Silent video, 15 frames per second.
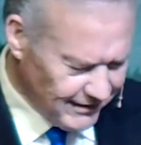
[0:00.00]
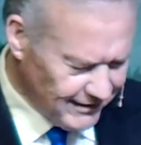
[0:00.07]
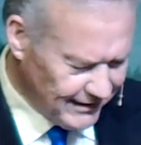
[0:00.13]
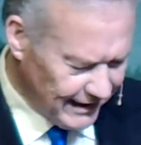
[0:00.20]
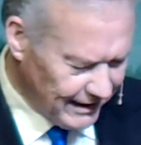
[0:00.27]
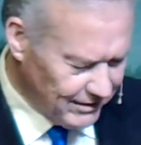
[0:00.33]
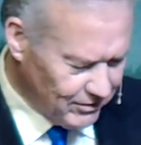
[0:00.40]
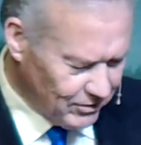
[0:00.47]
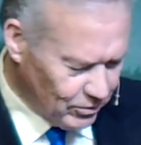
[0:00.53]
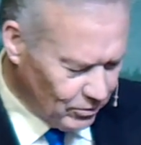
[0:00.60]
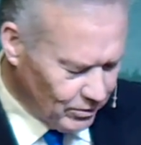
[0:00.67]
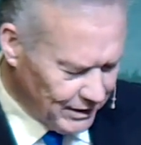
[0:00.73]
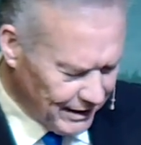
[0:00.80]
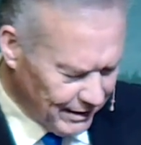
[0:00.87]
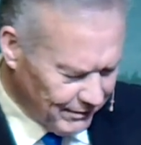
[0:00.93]
said to
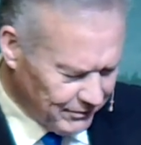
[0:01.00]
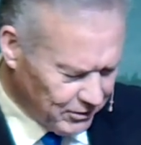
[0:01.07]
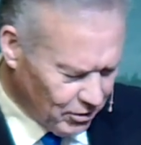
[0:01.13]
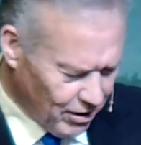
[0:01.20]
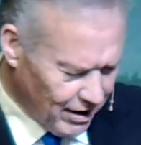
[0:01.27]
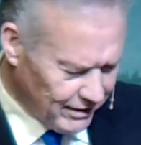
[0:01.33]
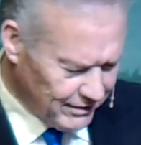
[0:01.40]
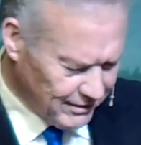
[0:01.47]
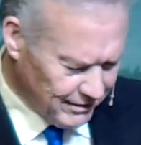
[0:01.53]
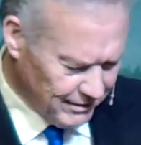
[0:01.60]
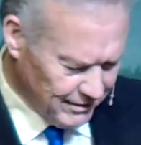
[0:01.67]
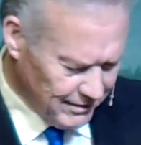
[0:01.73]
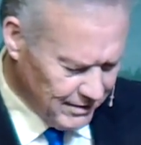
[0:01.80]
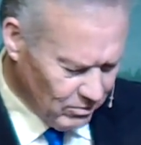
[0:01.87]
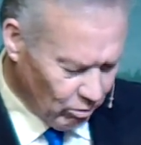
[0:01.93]
have taught
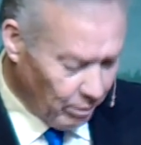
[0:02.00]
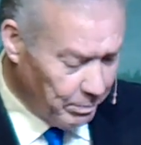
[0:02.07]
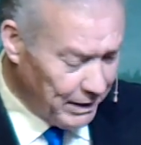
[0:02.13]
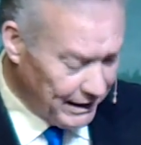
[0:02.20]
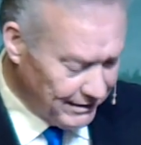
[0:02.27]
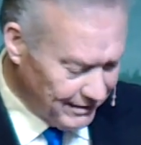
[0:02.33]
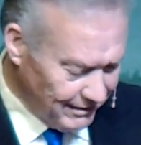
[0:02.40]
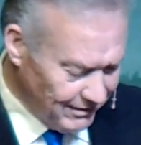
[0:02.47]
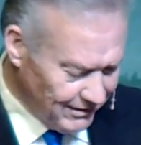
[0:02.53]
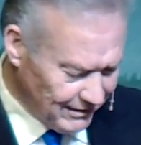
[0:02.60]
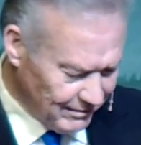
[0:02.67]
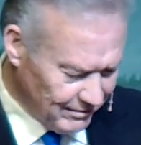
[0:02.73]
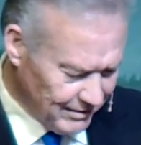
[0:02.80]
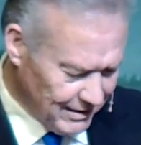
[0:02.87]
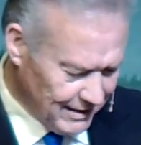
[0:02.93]
repentance.
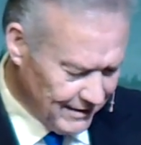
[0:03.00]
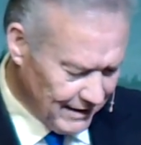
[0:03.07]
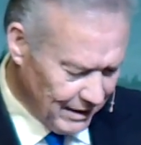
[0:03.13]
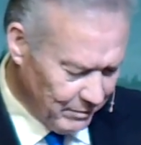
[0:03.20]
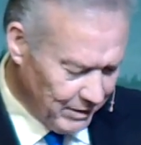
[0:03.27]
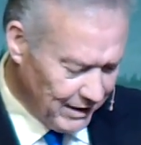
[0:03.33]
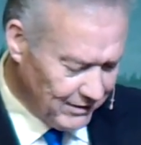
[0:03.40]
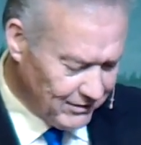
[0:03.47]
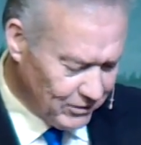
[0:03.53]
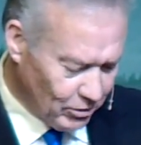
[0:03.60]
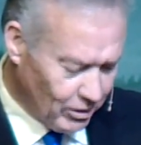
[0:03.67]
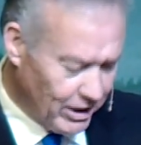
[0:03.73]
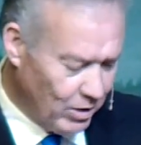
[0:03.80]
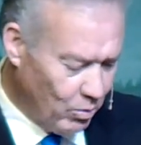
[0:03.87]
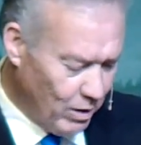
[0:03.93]
That means
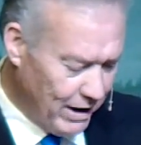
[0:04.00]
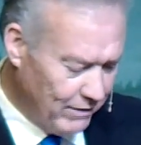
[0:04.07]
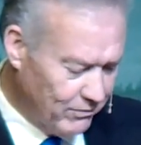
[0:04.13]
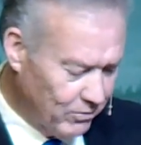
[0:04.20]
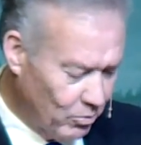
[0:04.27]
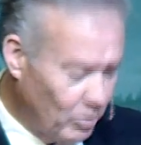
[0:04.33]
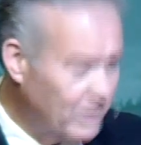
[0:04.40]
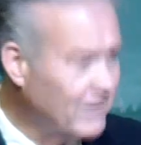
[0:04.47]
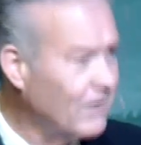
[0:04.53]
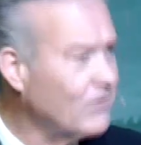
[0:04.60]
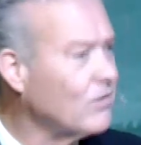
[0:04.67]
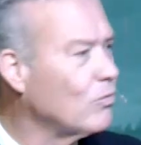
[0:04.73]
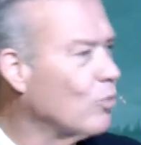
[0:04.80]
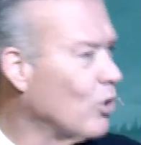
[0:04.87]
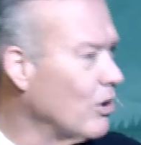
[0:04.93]
turning away from what
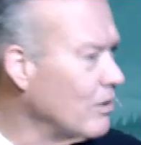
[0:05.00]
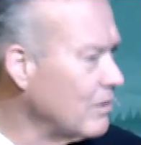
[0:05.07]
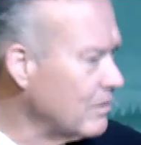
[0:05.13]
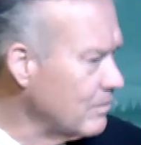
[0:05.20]
doesn't work.